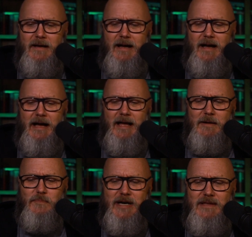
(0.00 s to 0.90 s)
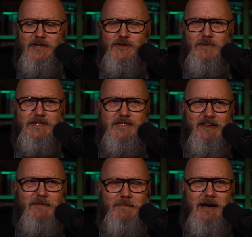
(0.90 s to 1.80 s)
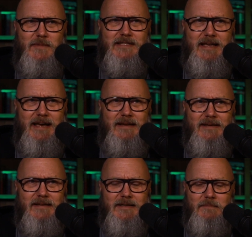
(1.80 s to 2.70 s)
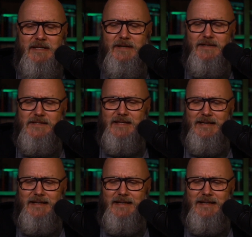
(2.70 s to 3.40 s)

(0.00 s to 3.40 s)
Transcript: I pray that you would save my mom and dad because